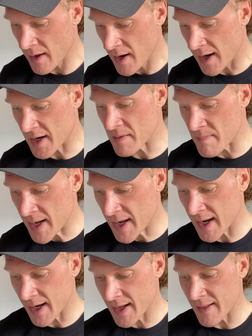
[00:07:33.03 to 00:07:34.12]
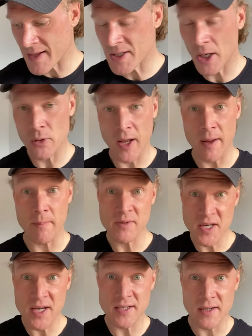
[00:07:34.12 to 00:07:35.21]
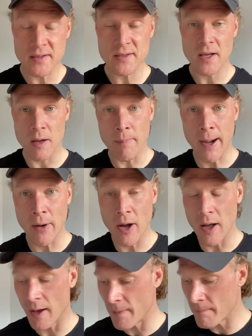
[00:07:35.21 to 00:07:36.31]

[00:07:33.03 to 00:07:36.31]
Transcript: and immediately they told him, Jesus, about her.